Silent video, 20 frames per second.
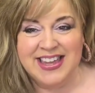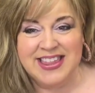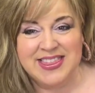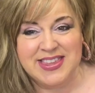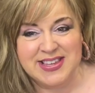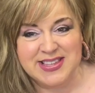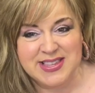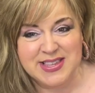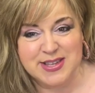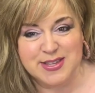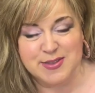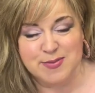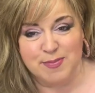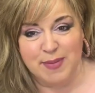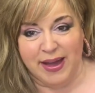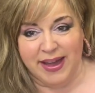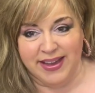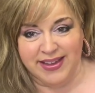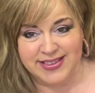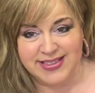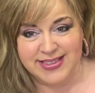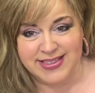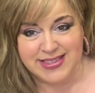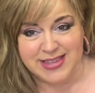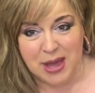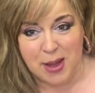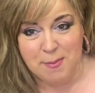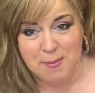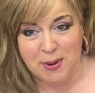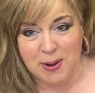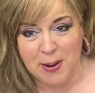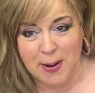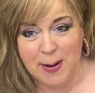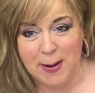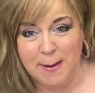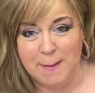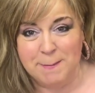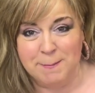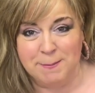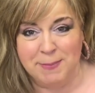This is my
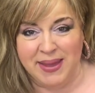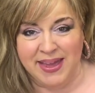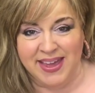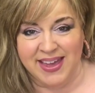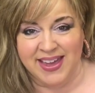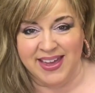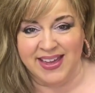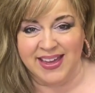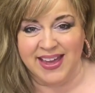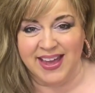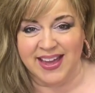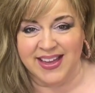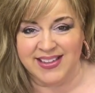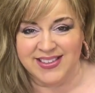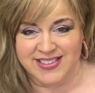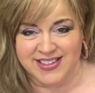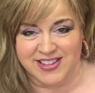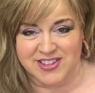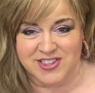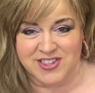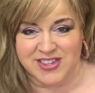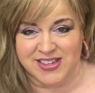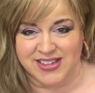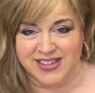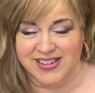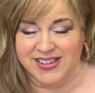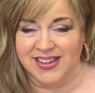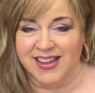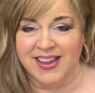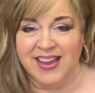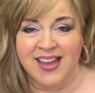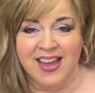summer pink edition.